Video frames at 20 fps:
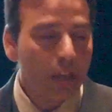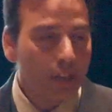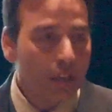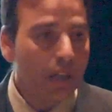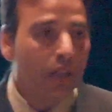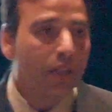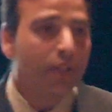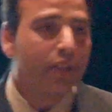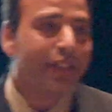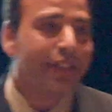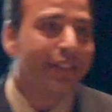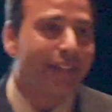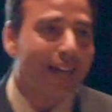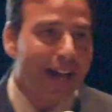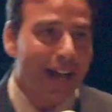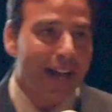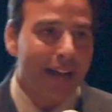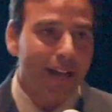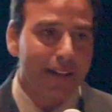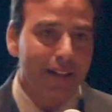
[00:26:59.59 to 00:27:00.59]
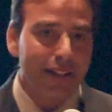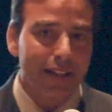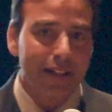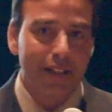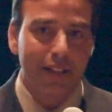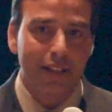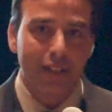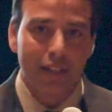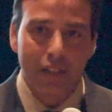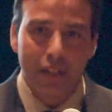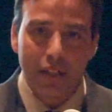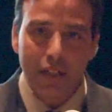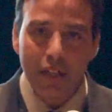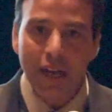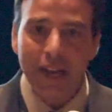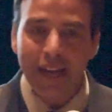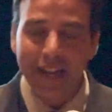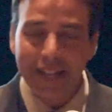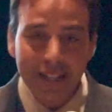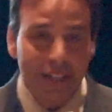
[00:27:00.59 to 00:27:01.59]
learn to ask.
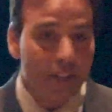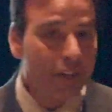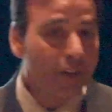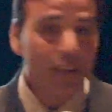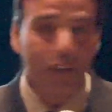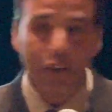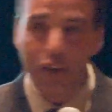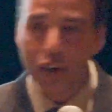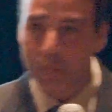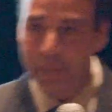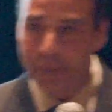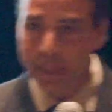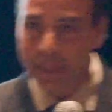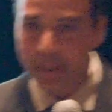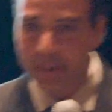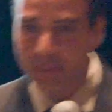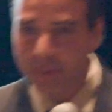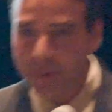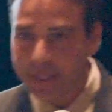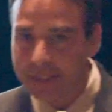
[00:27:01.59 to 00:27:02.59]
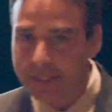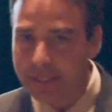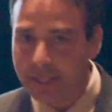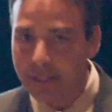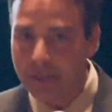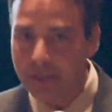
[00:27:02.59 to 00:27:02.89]
I hear you're upset right